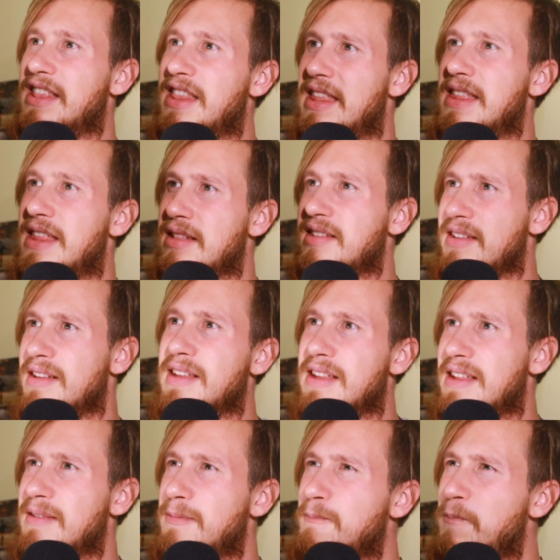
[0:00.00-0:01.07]

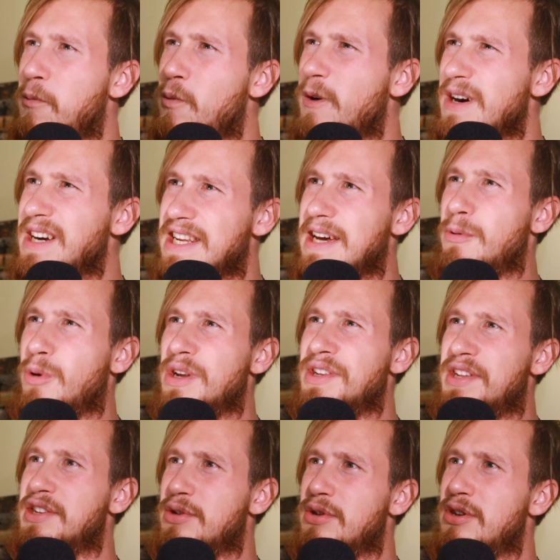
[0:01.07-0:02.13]
The word I wanted
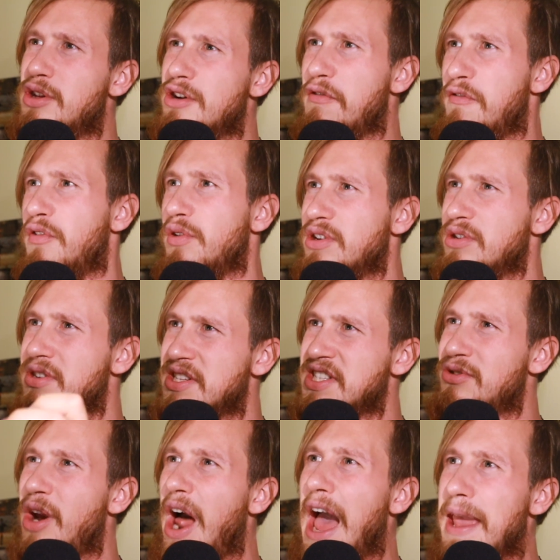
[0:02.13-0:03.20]
to look for to
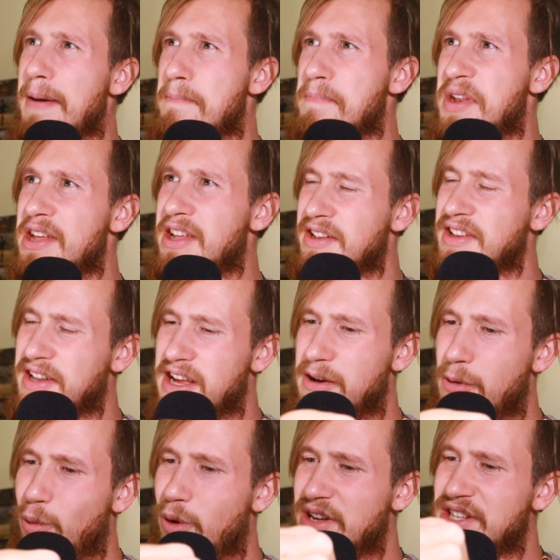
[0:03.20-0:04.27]
describe this
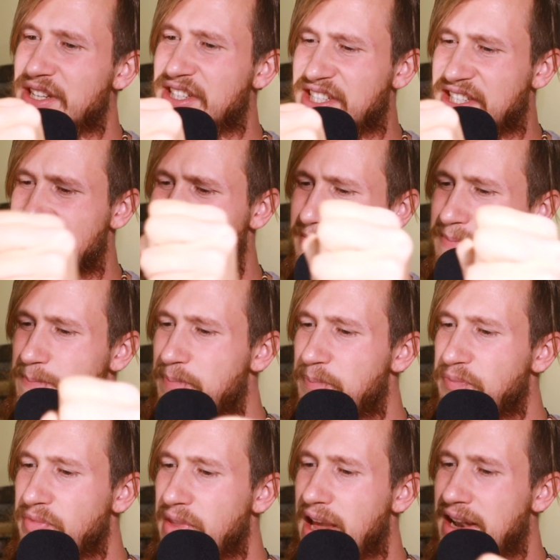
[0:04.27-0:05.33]
was,
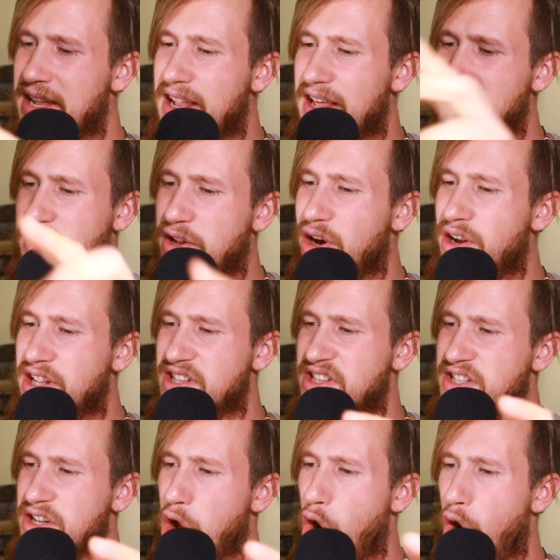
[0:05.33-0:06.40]
and then I saw this
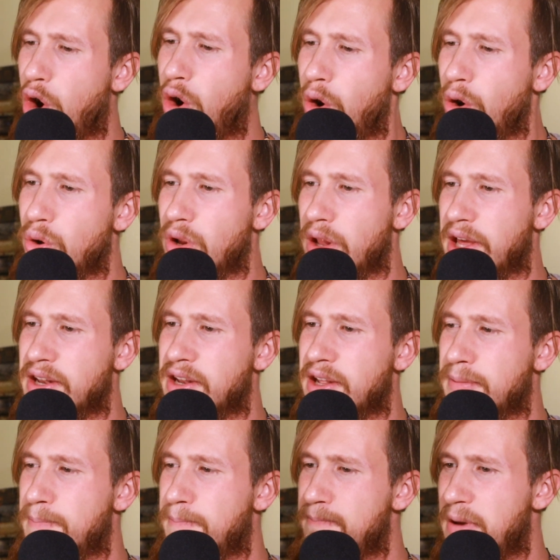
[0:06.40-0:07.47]
hole in the
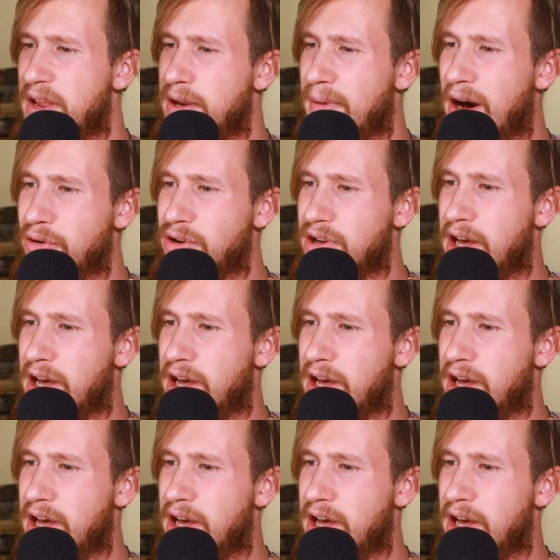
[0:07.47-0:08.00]
mountain.